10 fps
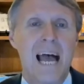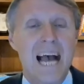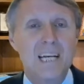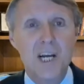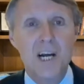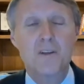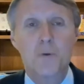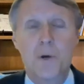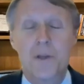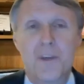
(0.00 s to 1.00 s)
I share
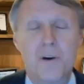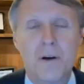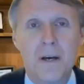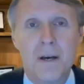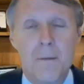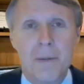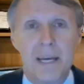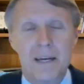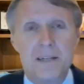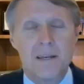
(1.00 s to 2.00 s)
this with you
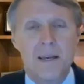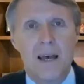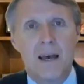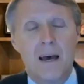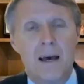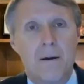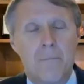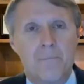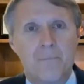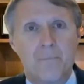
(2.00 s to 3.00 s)
because
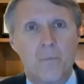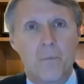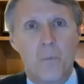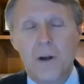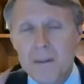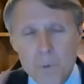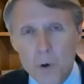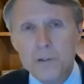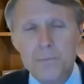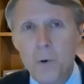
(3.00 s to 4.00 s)
one of the
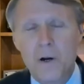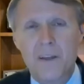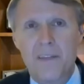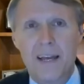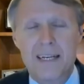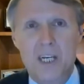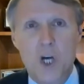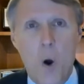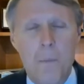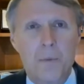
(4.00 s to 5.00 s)
most important things
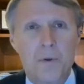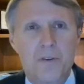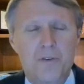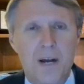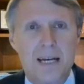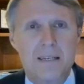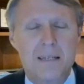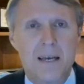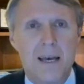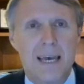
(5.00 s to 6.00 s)
in coping with
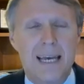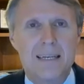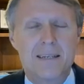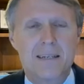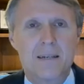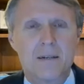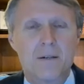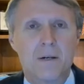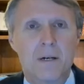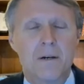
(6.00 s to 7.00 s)
stress is
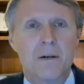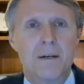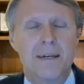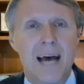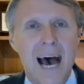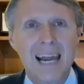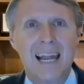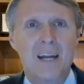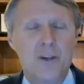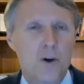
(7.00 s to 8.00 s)
to
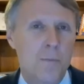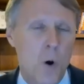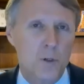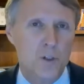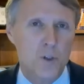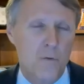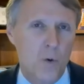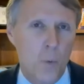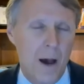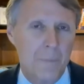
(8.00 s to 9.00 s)
not let your emotions
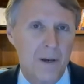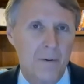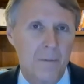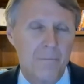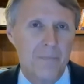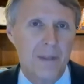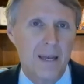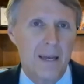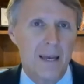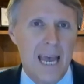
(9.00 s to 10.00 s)
overwhelm you,
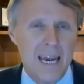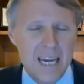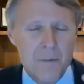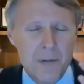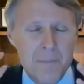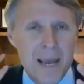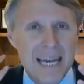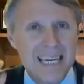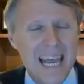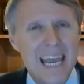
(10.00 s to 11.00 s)
and to
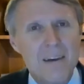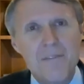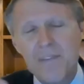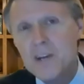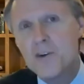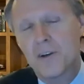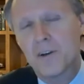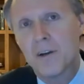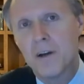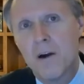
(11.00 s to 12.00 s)
maintain a
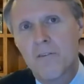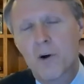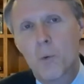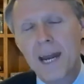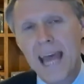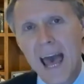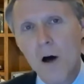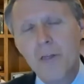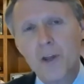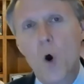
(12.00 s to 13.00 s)
vision for what
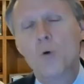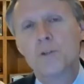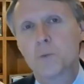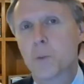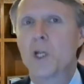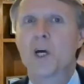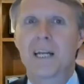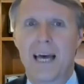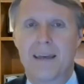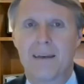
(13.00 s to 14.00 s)
health and wholeness would
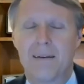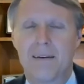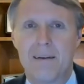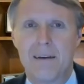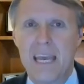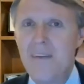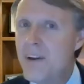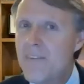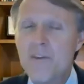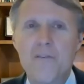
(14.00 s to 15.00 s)
look like, even
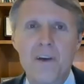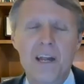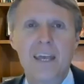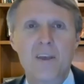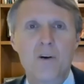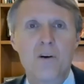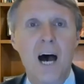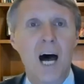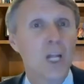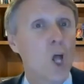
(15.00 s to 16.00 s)
if you feel like
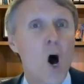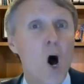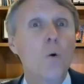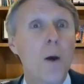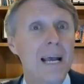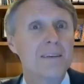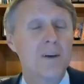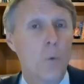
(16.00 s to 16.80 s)
you're a long ways